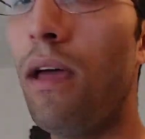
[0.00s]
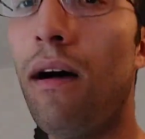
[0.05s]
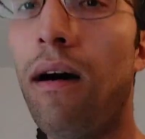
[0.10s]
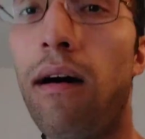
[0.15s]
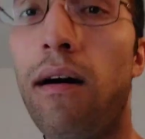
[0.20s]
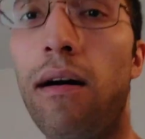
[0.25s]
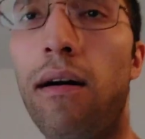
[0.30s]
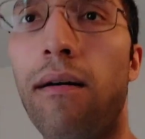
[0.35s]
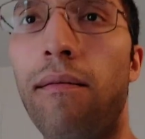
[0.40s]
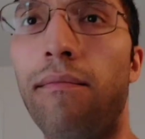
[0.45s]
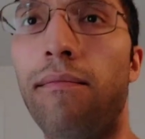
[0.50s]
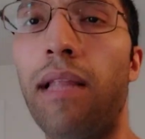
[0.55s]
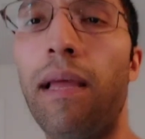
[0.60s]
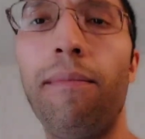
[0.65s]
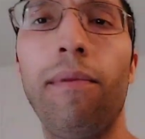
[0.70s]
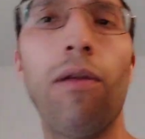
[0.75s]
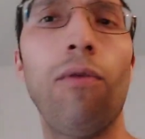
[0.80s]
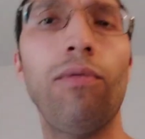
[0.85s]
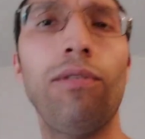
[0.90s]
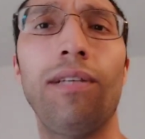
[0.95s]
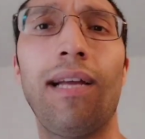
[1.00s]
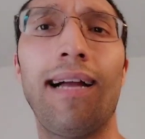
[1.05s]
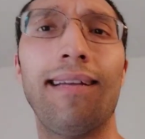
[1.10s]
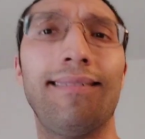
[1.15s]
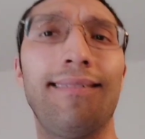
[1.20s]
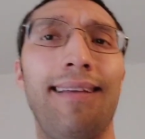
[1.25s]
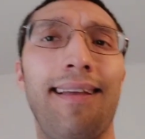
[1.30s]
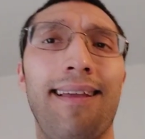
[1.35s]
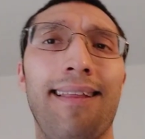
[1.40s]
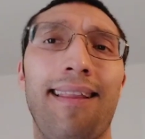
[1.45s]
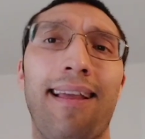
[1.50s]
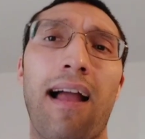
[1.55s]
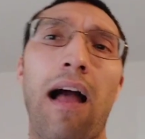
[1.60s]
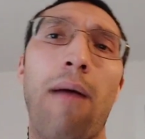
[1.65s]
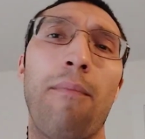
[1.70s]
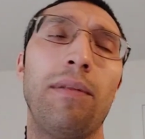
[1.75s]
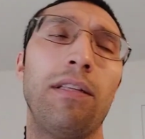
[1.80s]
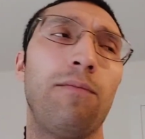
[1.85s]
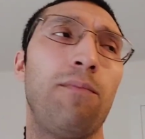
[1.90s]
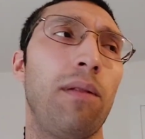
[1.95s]
Let me know what you guys think in the
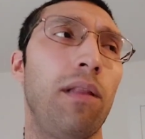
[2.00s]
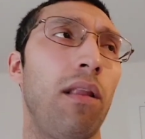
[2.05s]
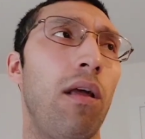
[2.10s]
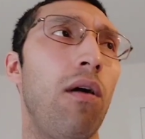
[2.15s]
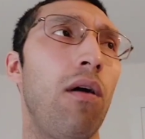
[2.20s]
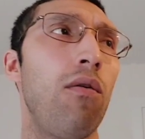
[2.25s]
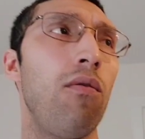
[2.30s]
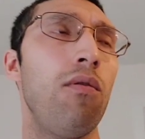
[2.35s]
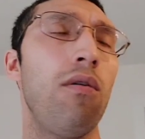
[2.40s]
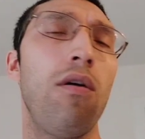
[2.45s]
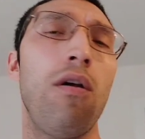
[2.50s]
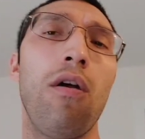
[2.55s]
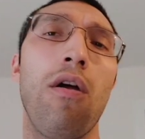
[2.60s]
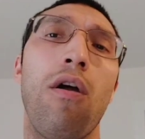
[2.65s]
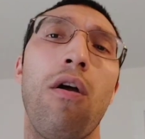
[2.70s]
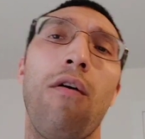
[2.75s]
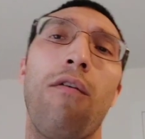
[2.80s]
comments below.